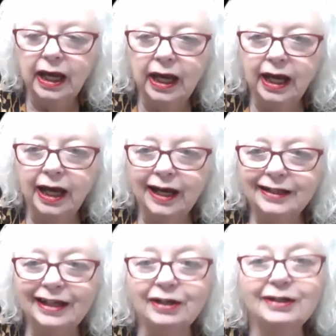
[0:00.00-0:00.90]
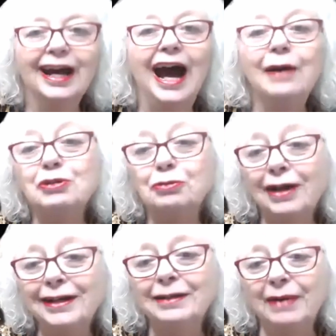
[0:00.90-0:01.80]
And I was
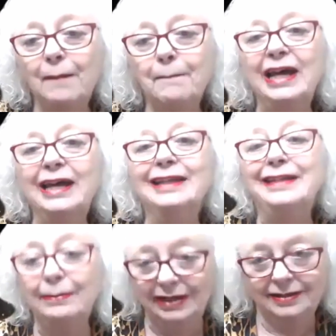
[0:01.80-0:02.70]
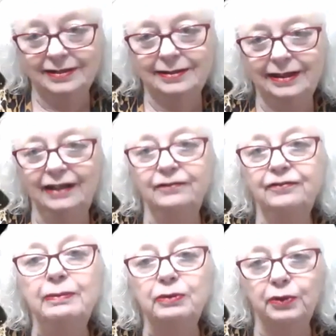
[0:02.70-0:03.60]
writing about pandemics in
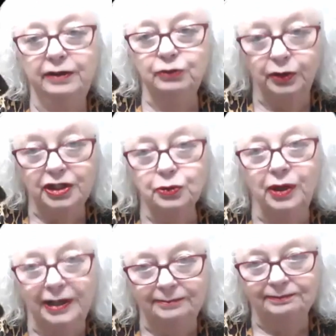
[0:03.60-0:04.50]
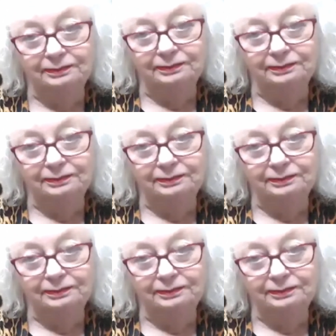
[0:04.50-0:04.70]
February of 2020.